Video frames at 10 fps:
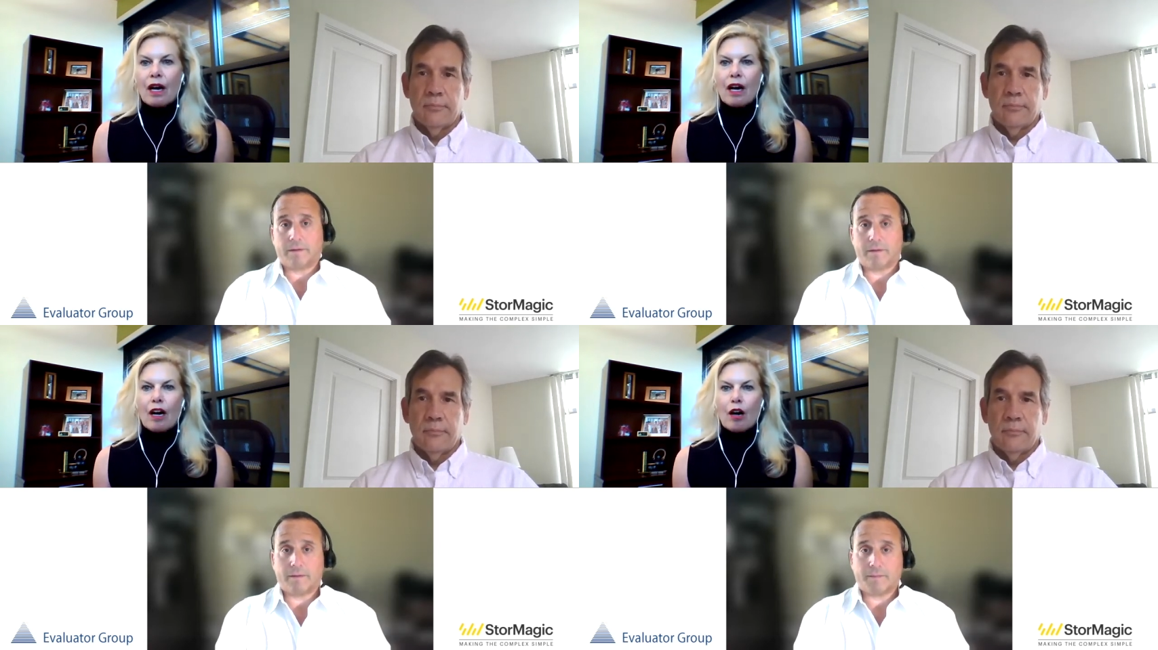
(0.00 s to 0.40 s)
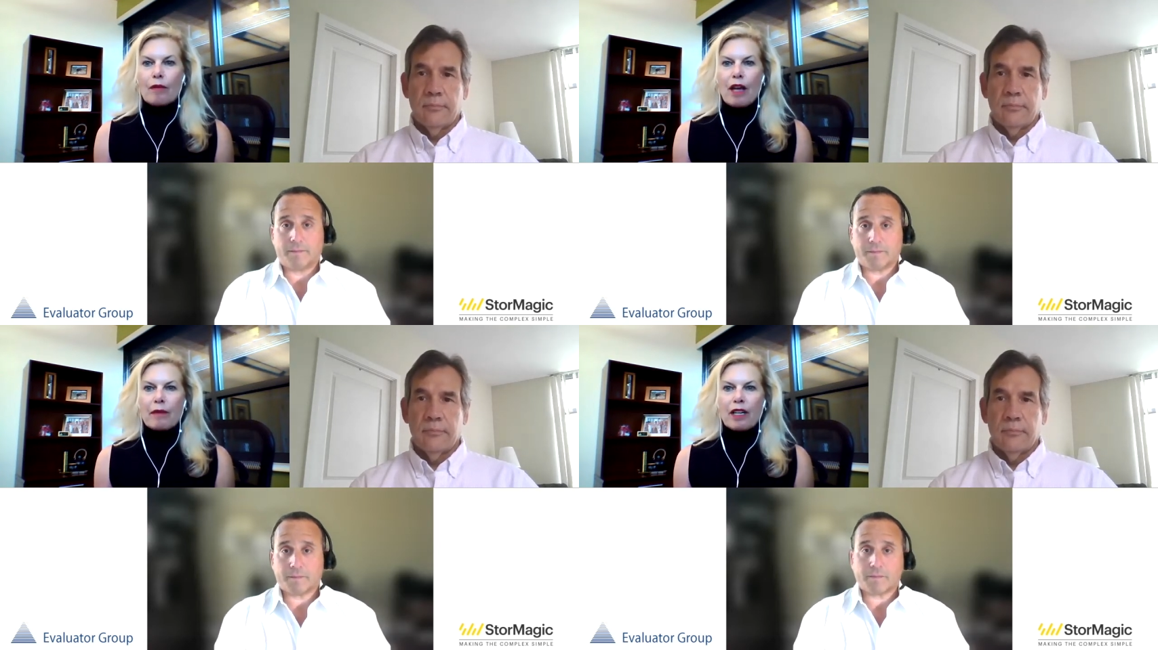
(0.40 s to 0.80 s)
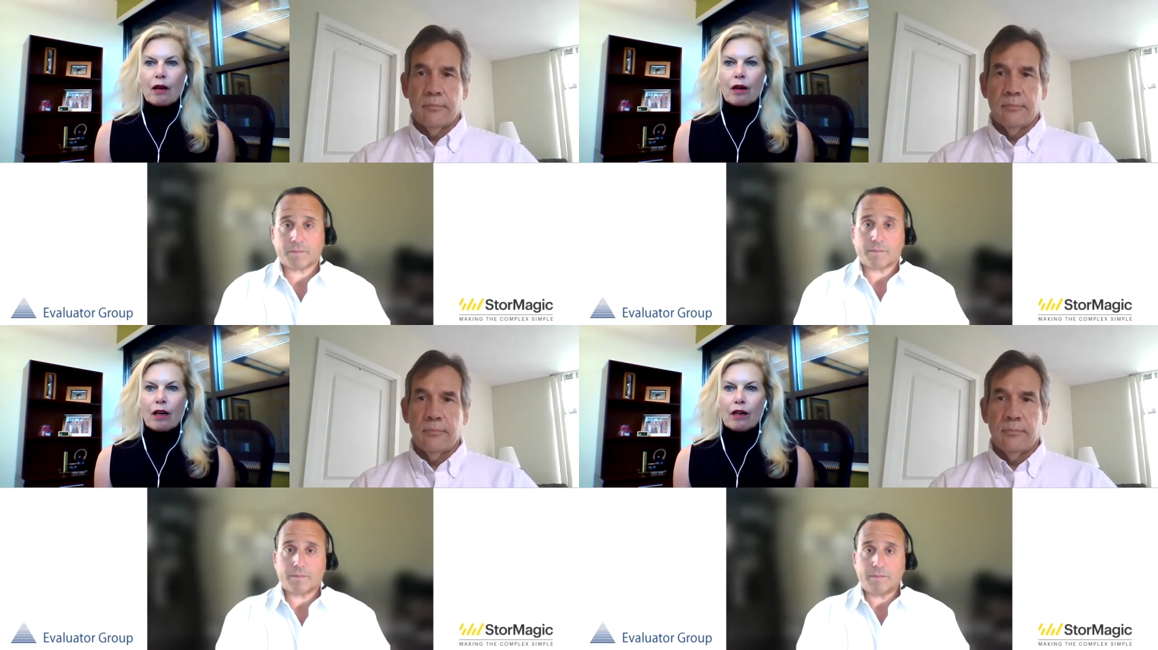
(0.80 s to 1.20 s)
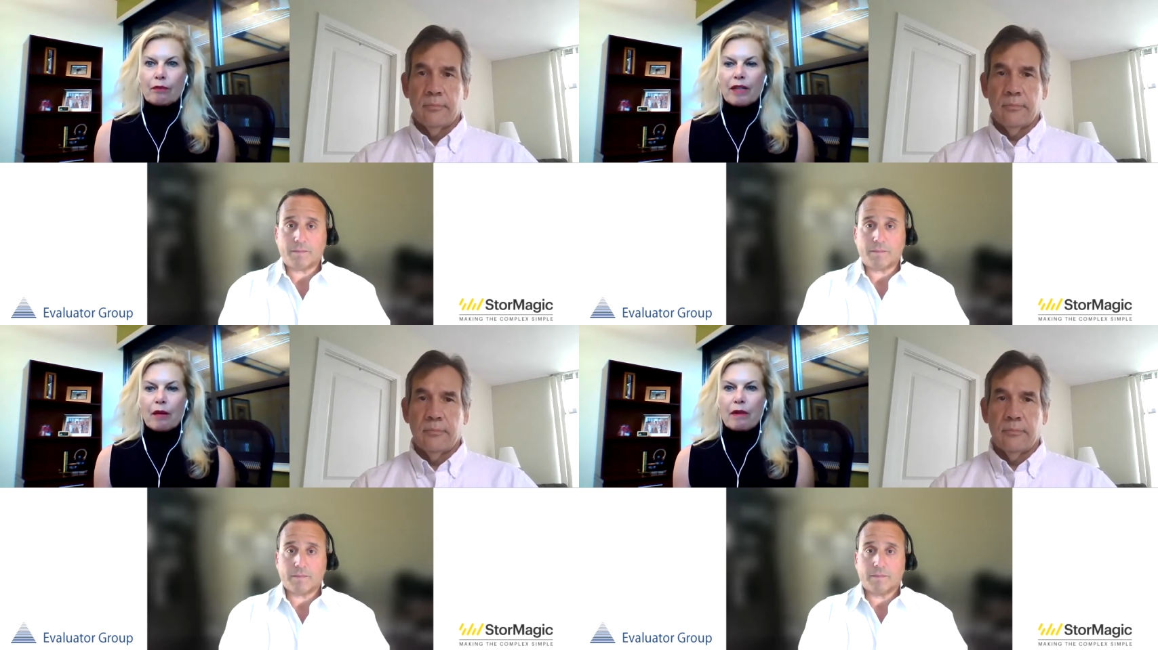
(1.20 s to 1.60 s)
Speaker 1: um, that become are
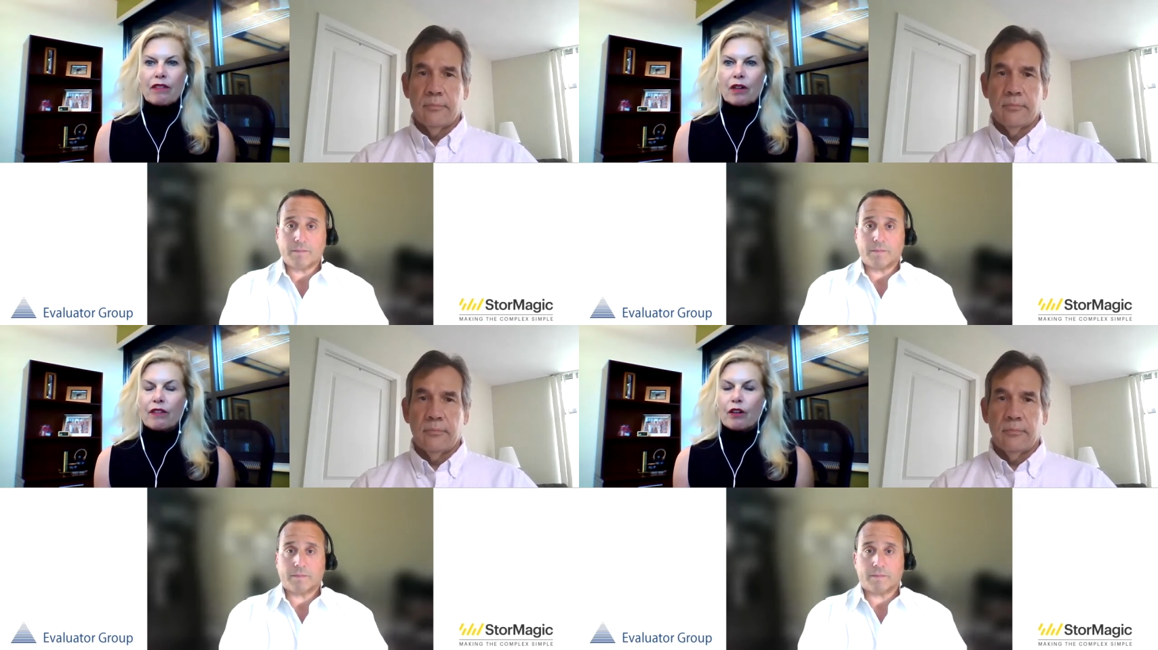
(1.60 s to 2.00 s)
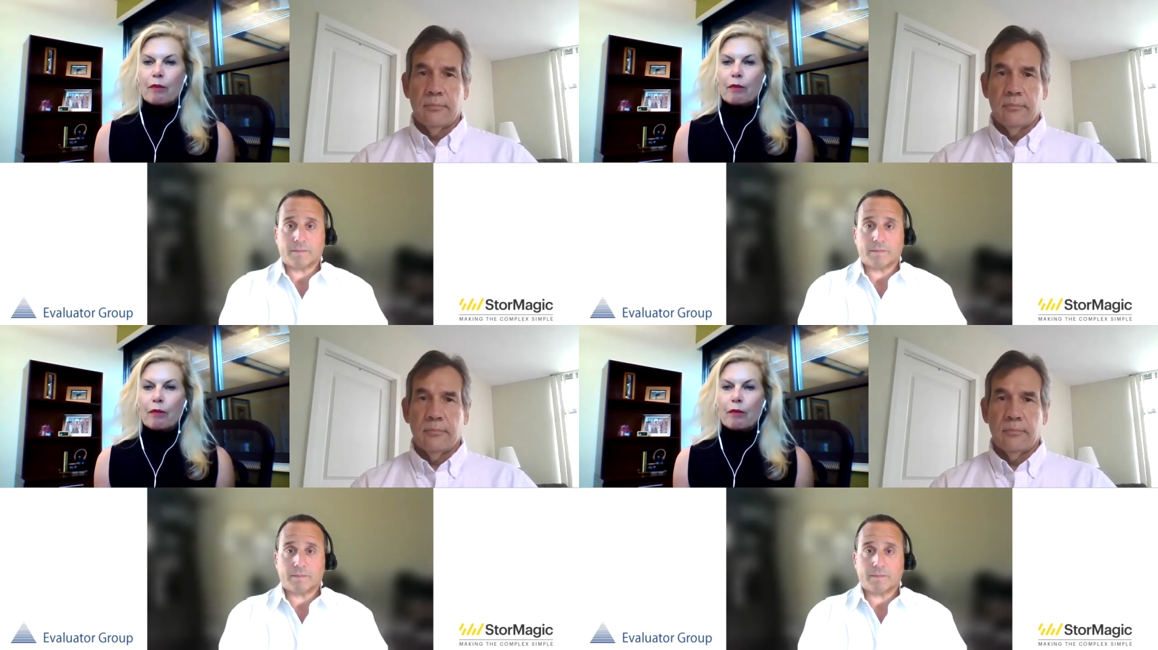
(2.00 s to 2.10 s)
becoming very very